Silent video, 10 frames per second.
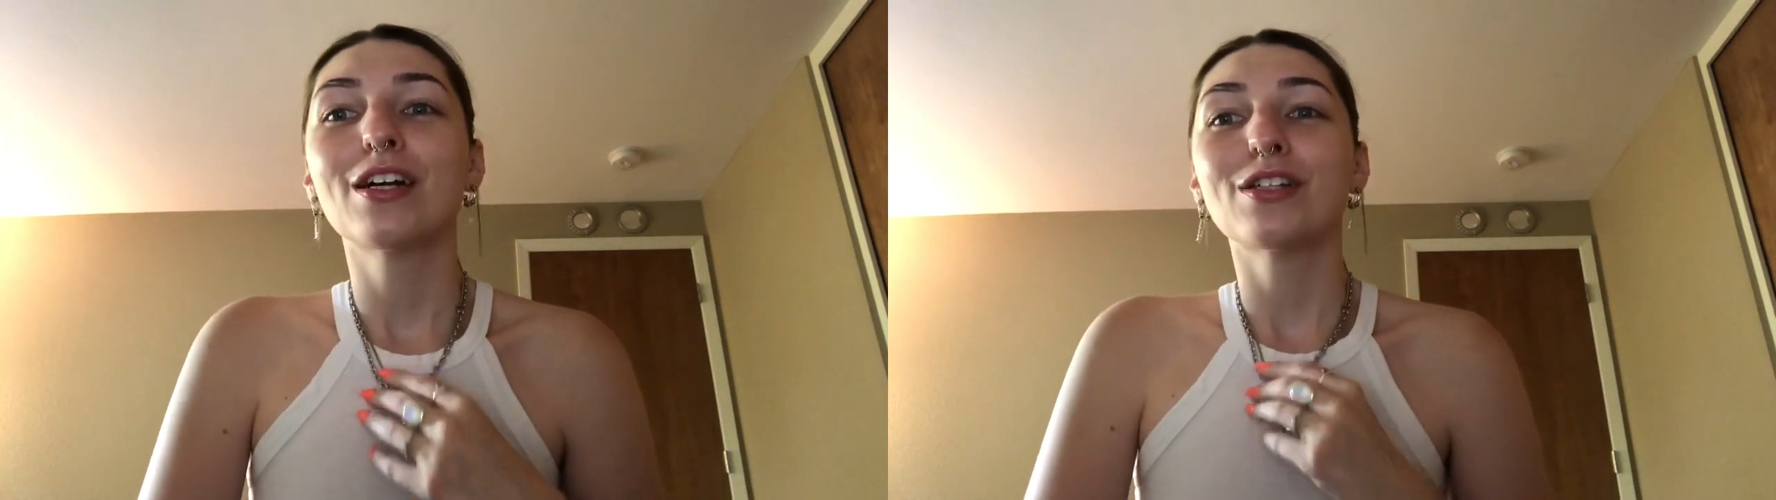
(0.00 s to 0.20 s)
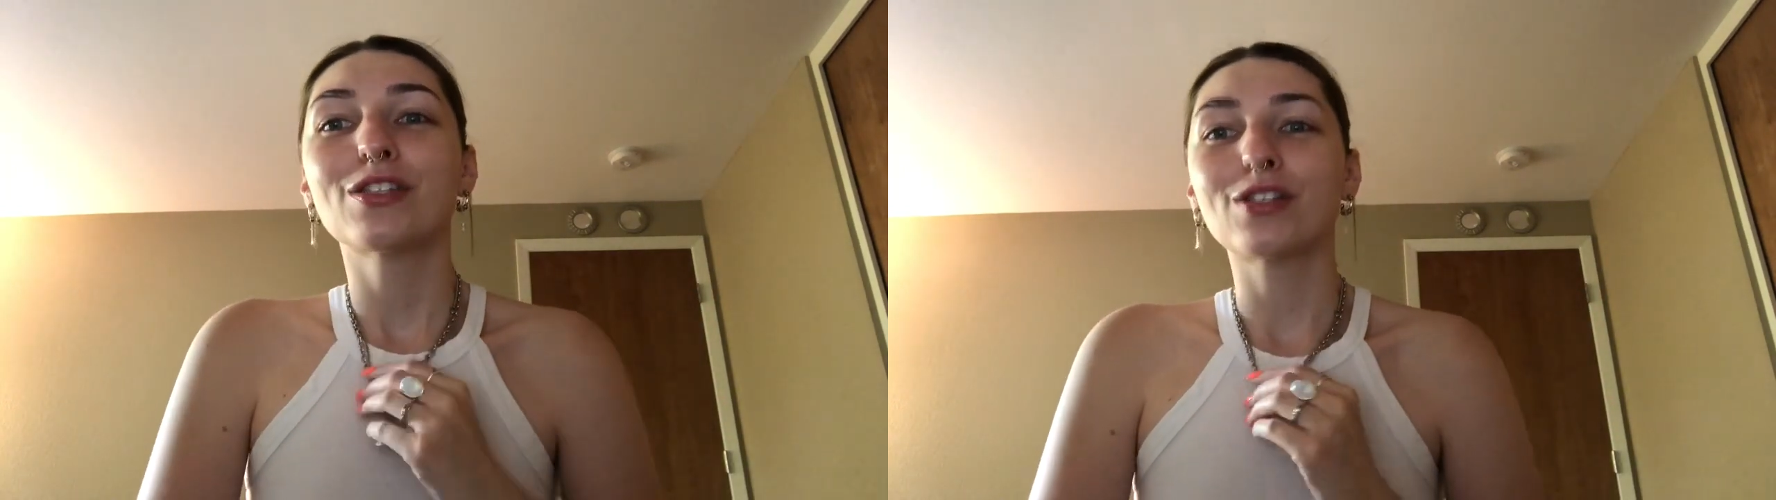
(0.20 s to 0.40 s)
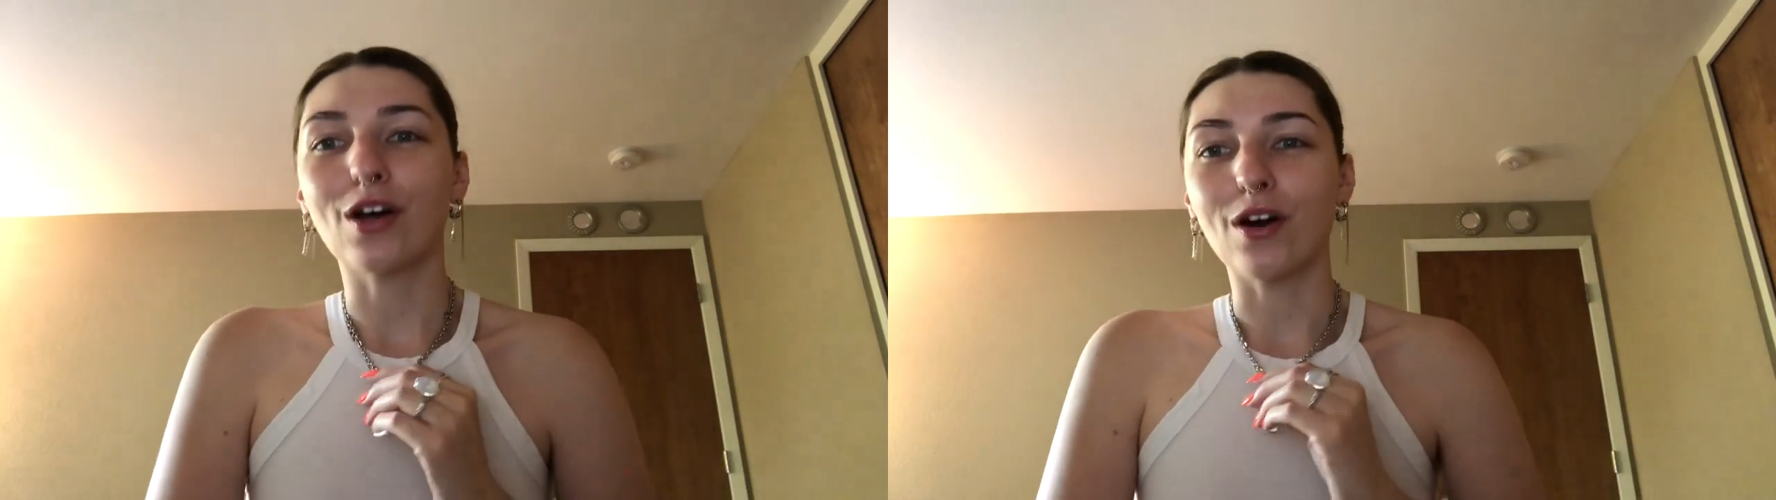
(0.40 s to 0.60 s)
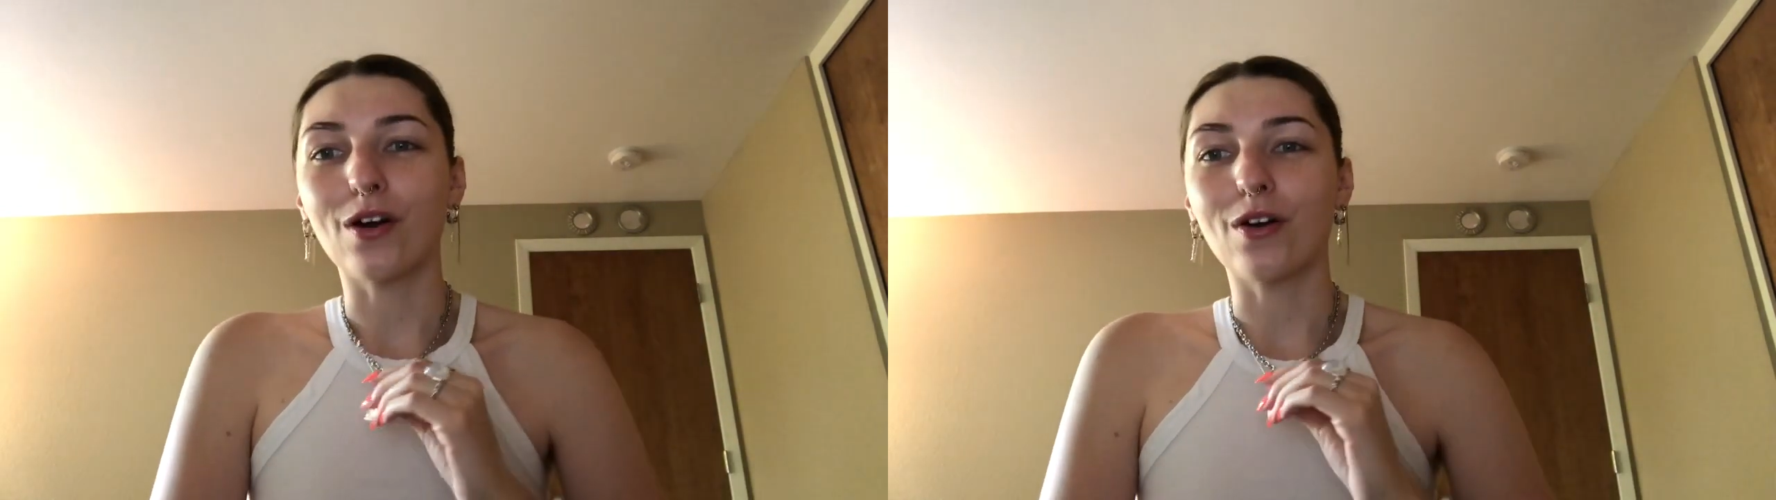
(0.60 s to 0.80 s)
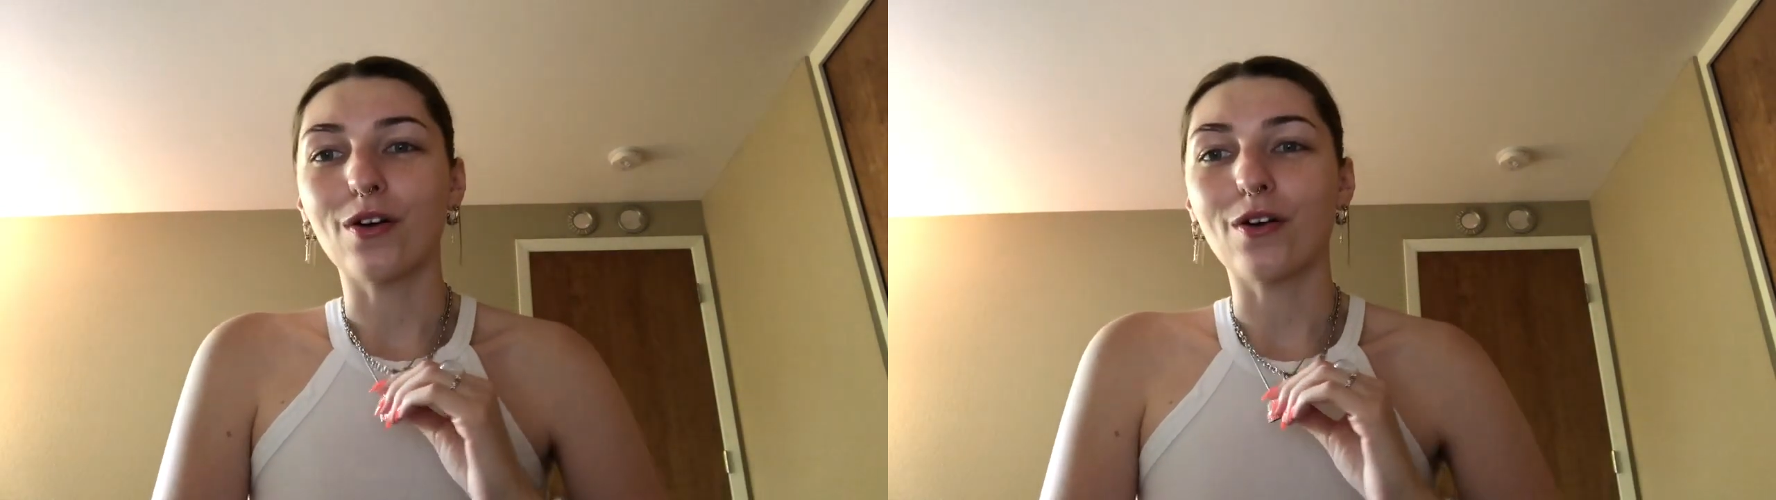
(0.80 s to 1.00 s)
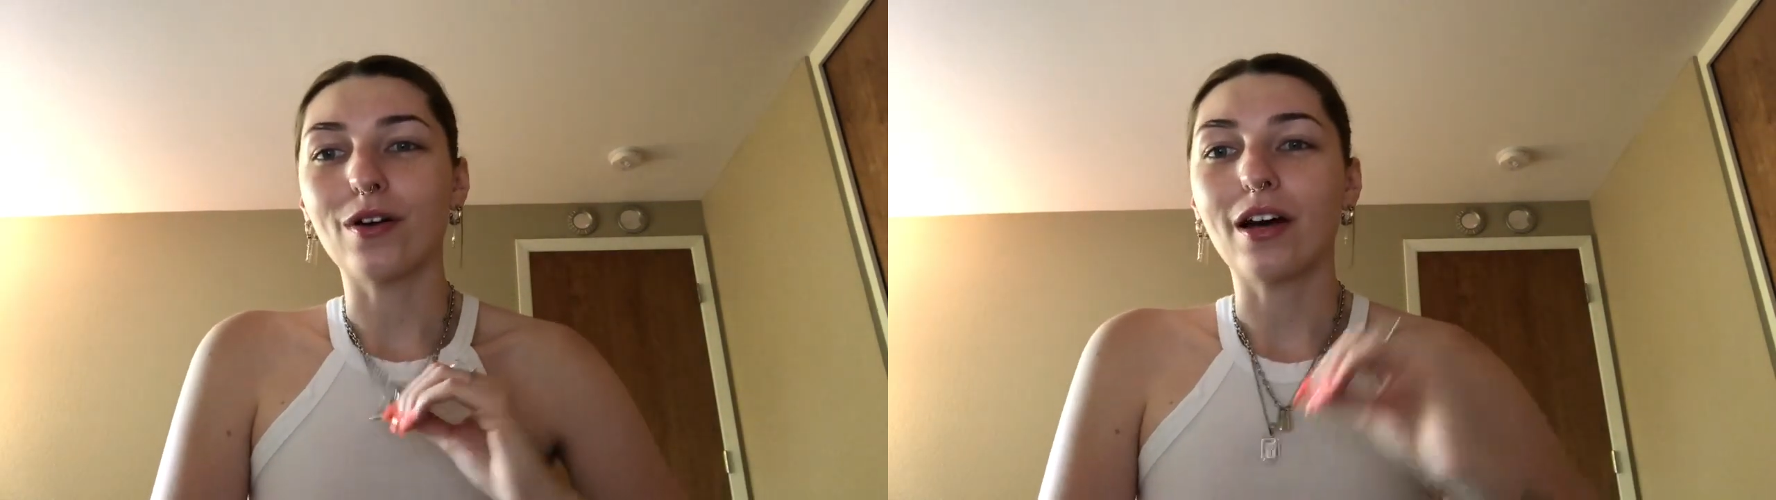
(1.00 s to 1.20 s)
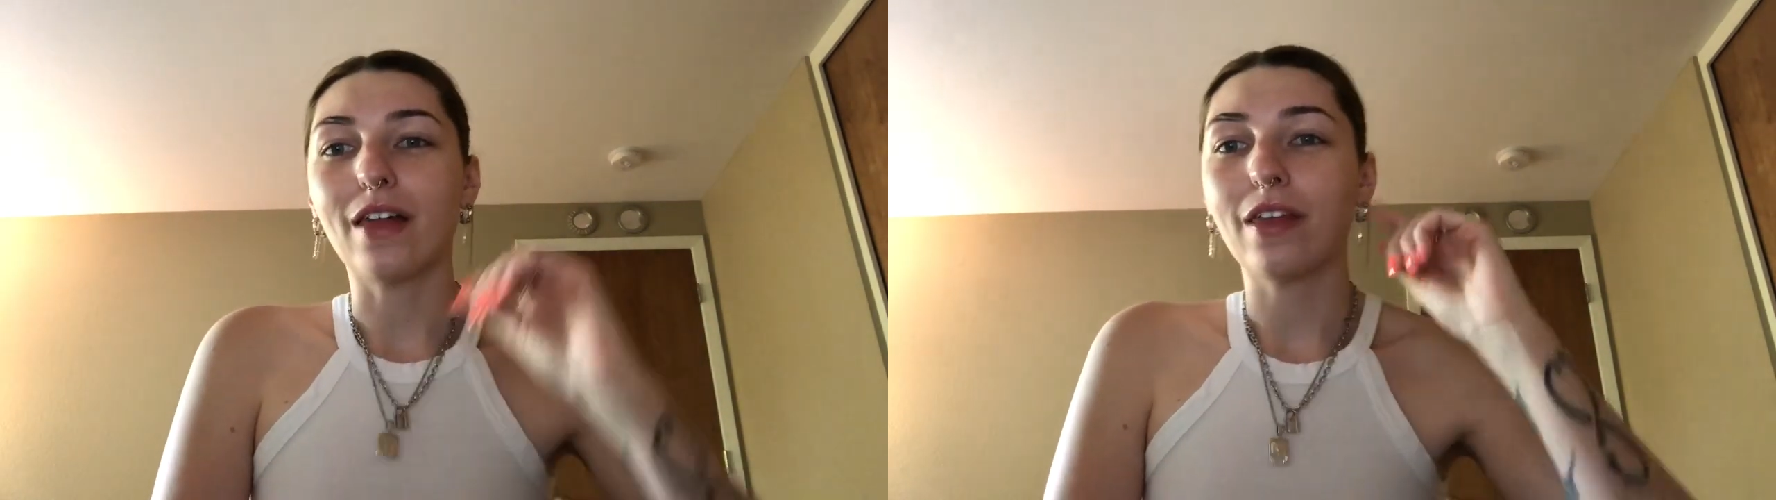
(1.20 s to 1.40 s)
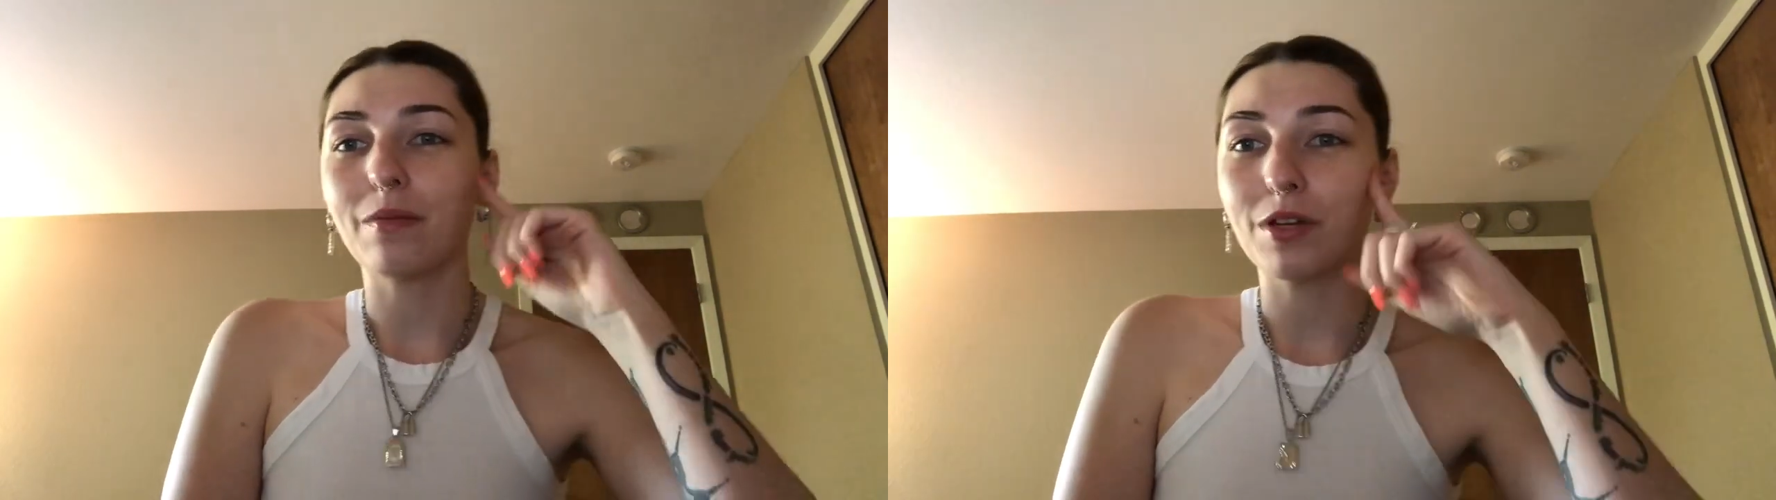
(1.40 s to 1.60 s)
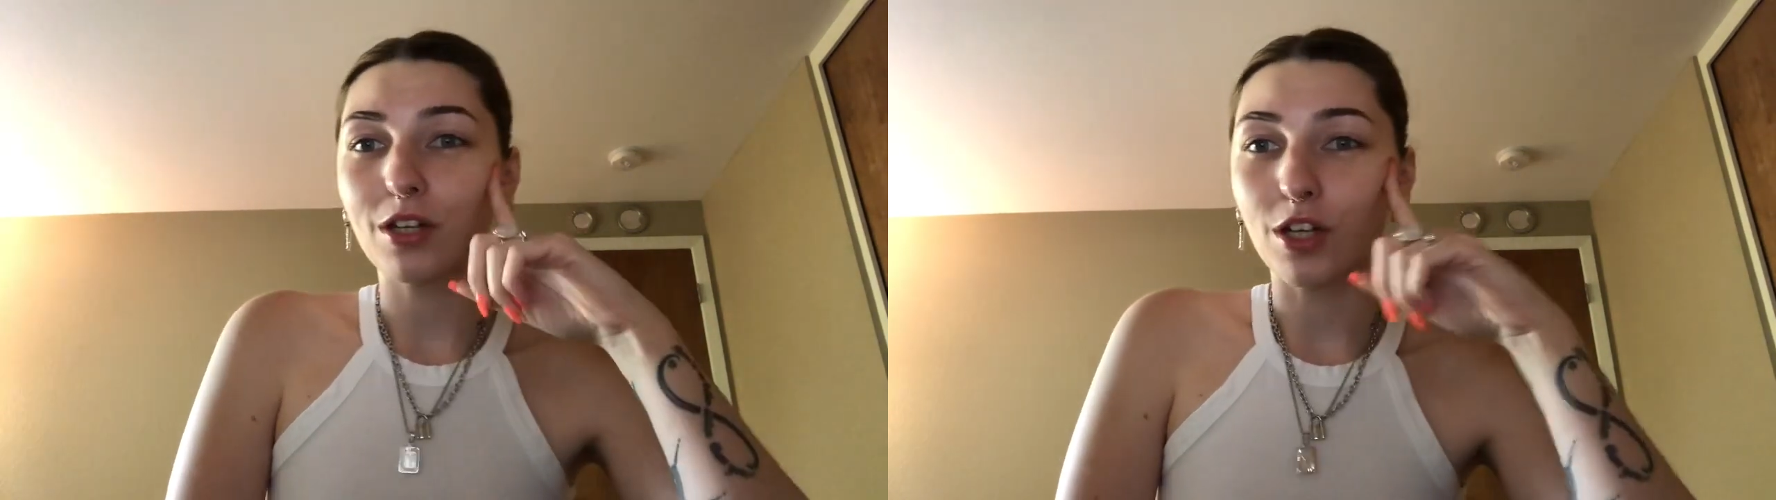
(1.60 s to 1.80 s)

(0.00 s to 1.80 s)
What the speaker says: So, and then I'm gonna